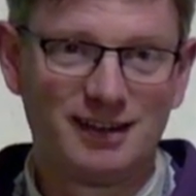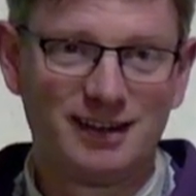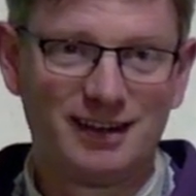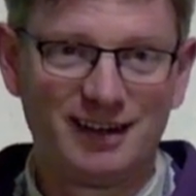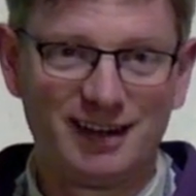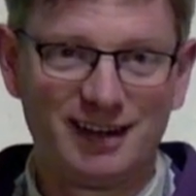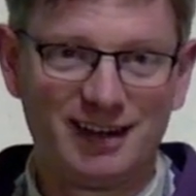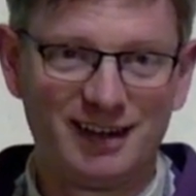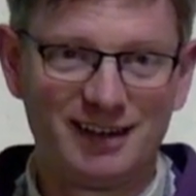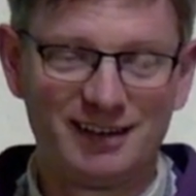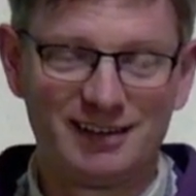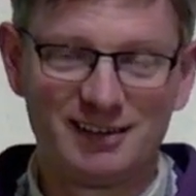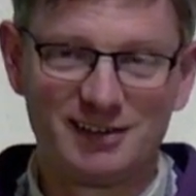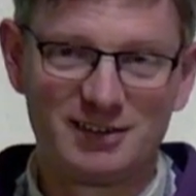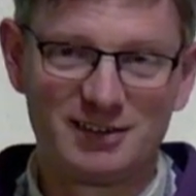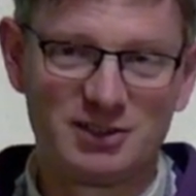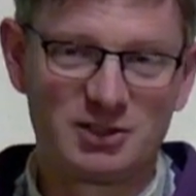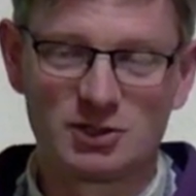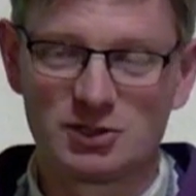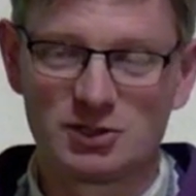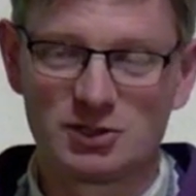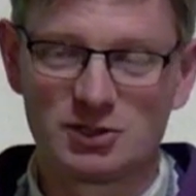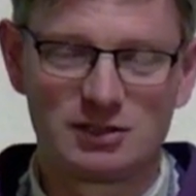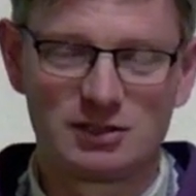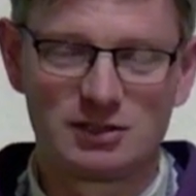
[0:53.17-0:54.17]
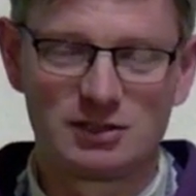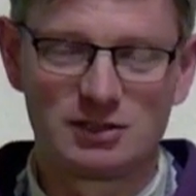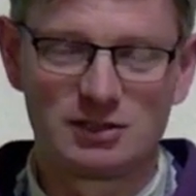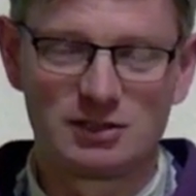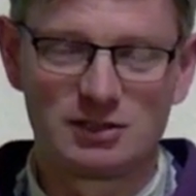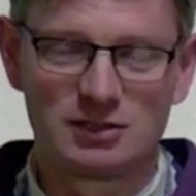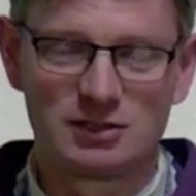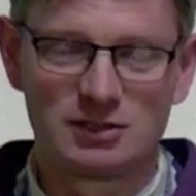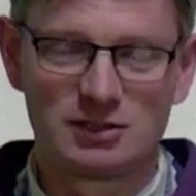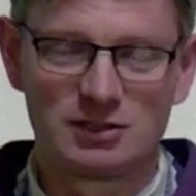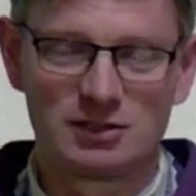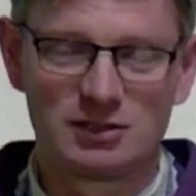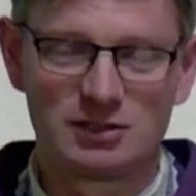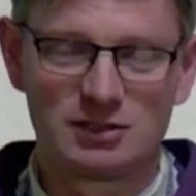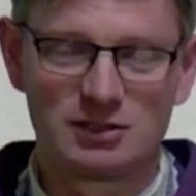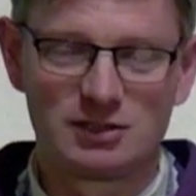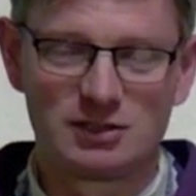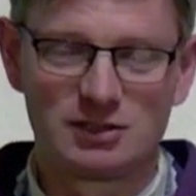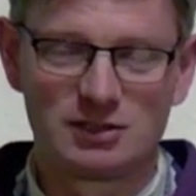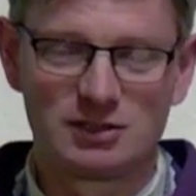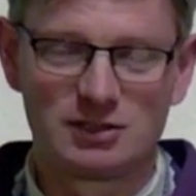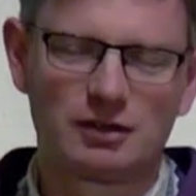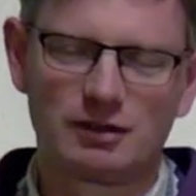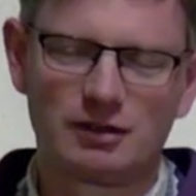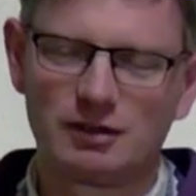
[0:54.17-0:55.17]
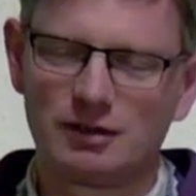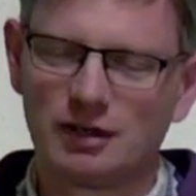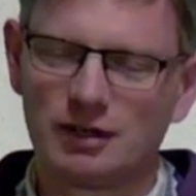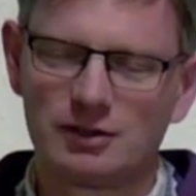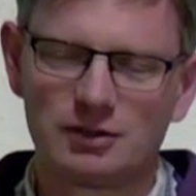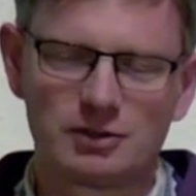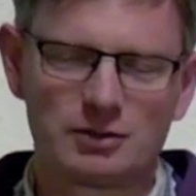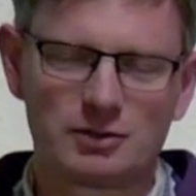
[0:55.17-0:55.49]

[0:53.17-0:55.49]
And just lots, lots of color and just